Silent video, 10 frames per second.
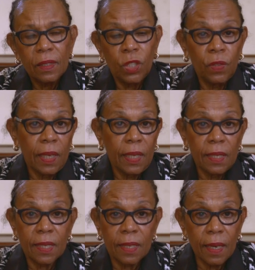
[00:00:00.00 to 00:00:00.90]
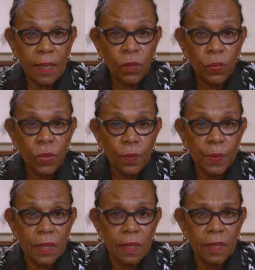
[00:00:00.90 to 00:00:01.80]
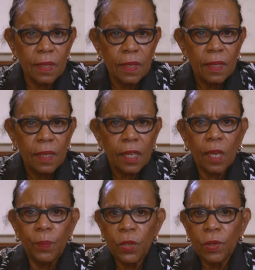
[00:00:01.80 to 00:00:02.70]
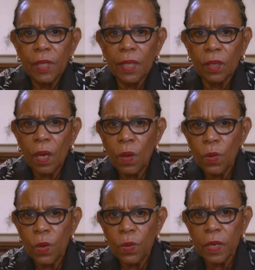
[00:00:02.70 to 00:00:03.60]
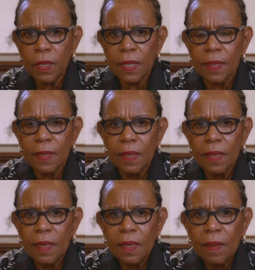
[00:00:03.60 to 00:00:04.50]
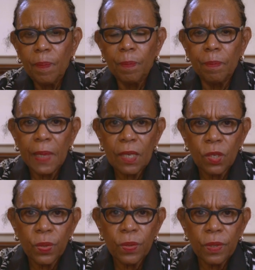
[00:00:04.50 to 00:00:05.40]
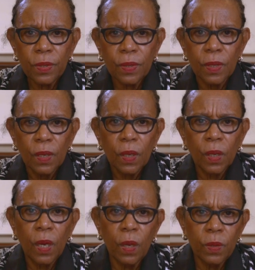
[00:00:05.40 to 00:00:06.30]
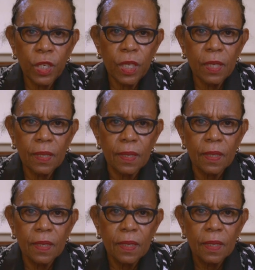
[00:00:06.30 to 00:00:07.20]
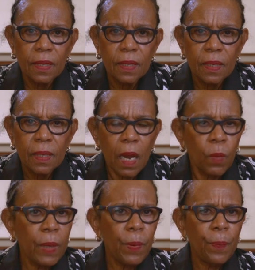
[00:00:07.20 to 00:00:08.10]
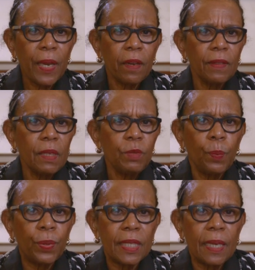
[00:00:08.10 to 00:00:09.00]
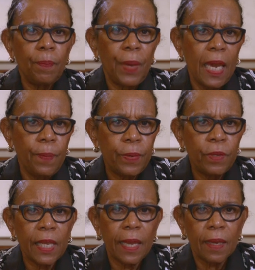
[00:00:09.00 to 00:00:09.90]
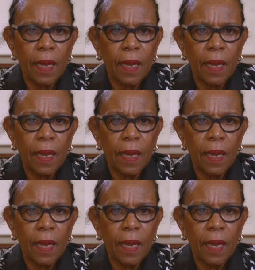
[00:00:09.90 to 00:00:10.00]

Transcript: Do they need study groups, community cohorts, mentors, coaches? Are we preparing them to present papers at